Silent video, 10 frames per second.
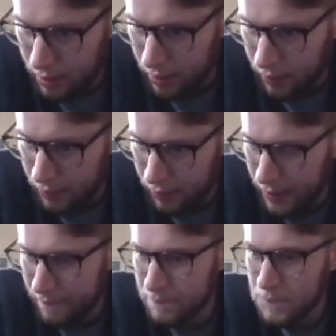All
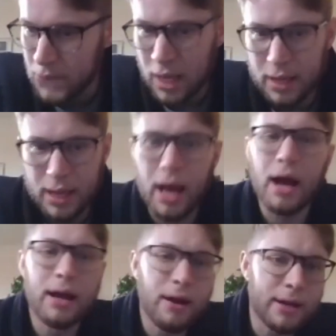right.
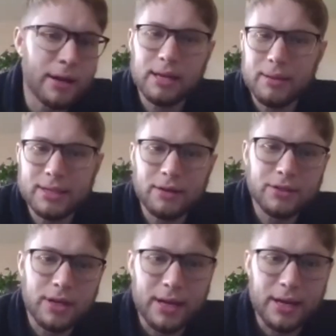All right, Sammy, that
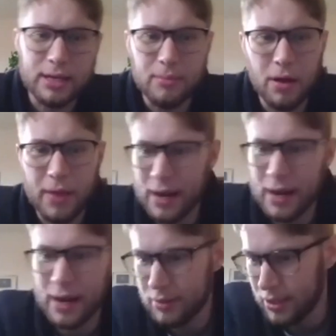sounds good. I can email that
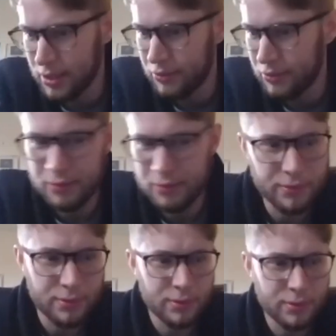out to you.
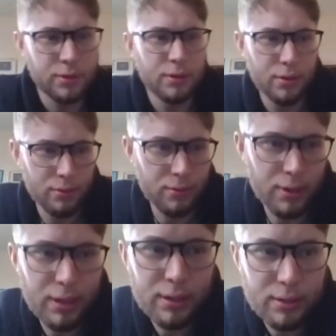All
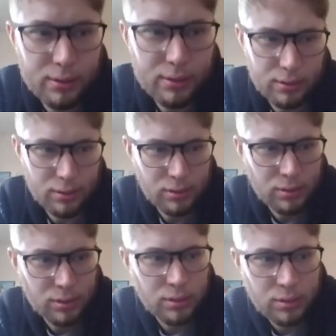right.
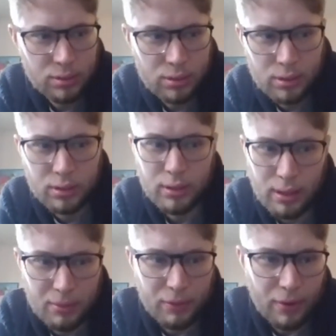
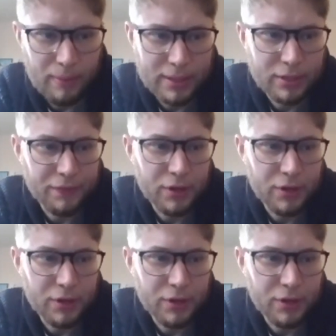I'm going to write myself a